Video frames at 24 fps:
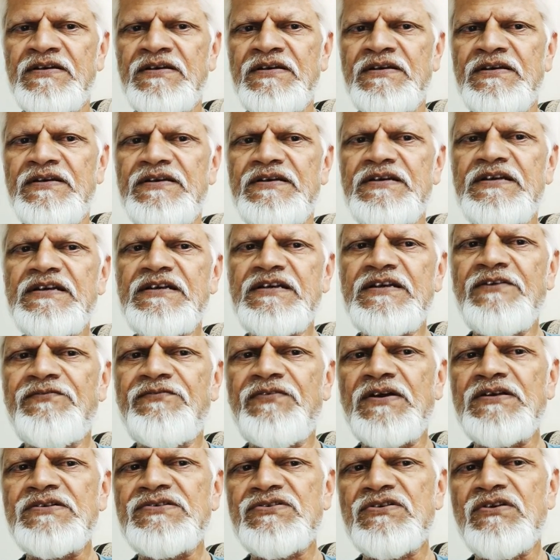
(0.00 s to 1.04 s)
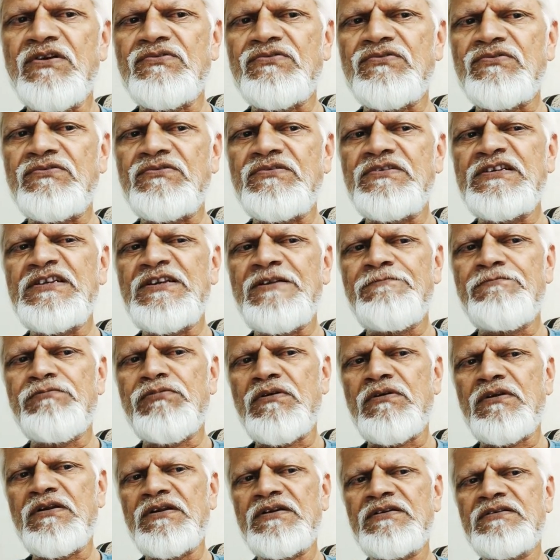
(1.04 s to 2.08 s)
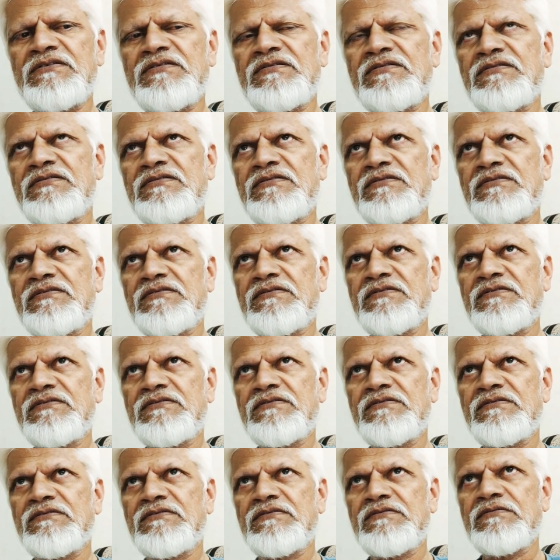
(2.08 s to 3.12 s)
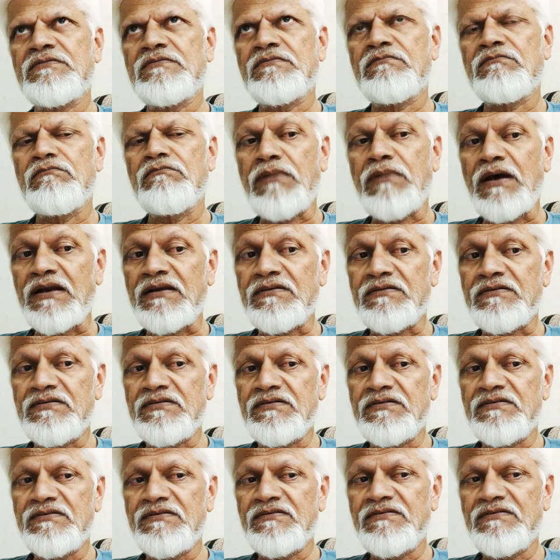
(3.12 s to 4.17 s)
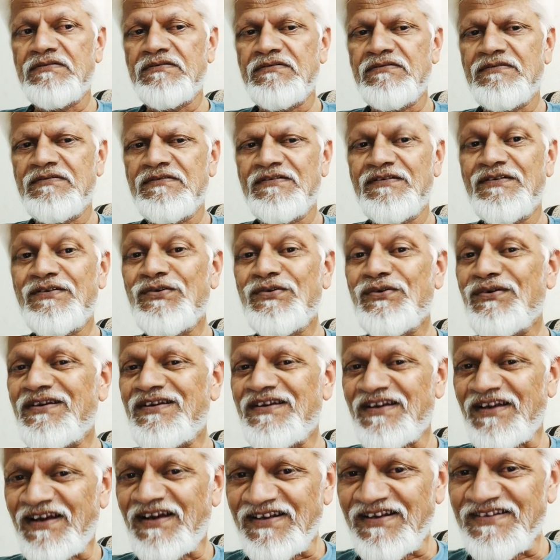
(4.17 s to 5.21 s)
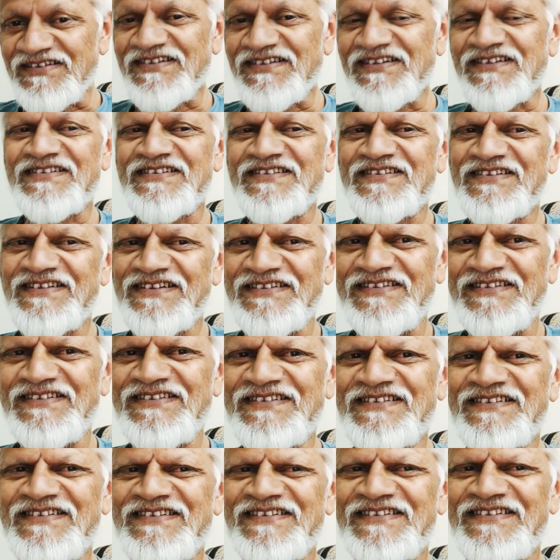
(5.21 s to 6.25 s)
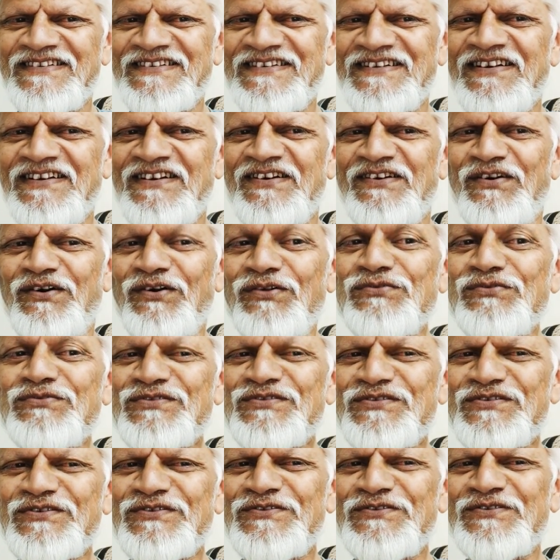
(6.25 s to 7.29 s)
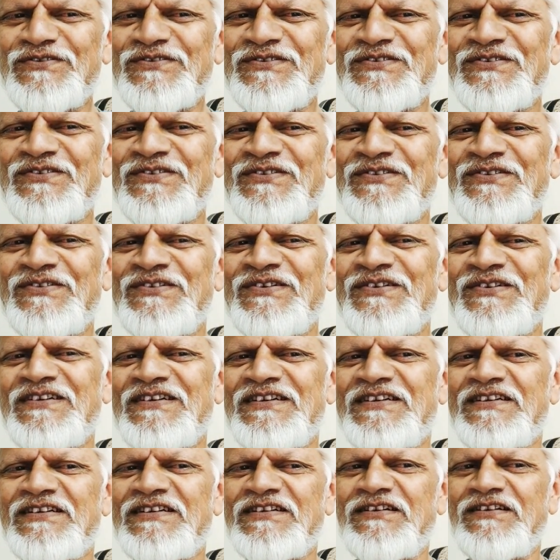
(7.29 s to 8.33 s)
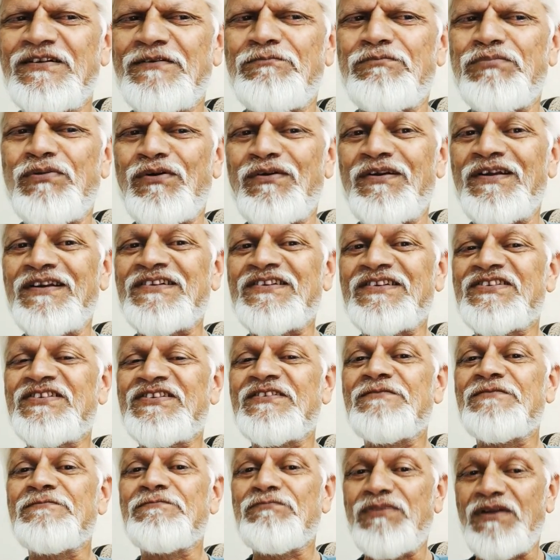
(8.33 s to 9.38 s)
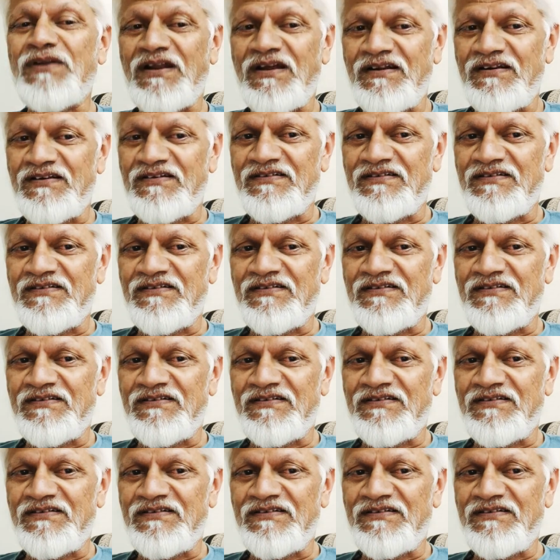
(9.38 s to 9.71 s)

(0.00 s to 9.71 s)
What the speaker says: It defines not only the product, but to a large extent also the production plan.